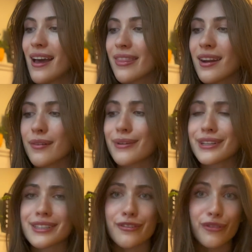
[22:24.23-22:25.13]
Then I'm going
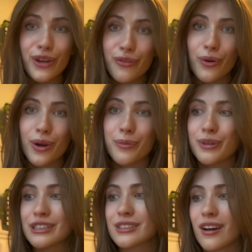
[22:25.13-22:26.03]
to just a free form,
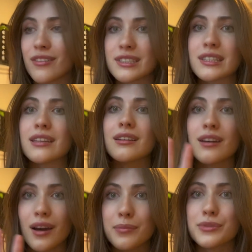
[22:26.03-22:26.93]
which obviously
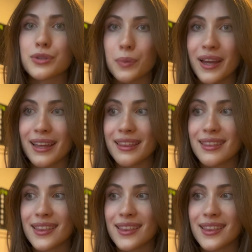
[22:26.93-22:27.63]
comes with